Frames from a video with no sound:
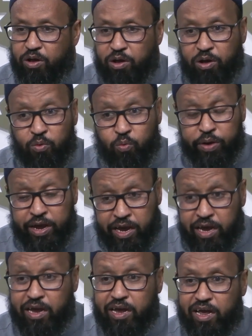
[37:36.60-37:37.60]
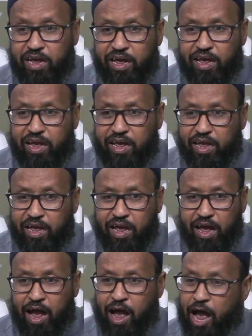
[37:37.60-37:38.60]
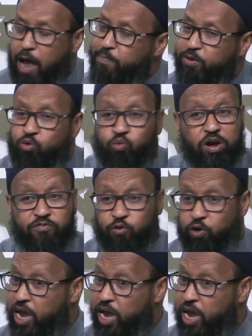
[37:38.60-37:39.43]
We are happy to work for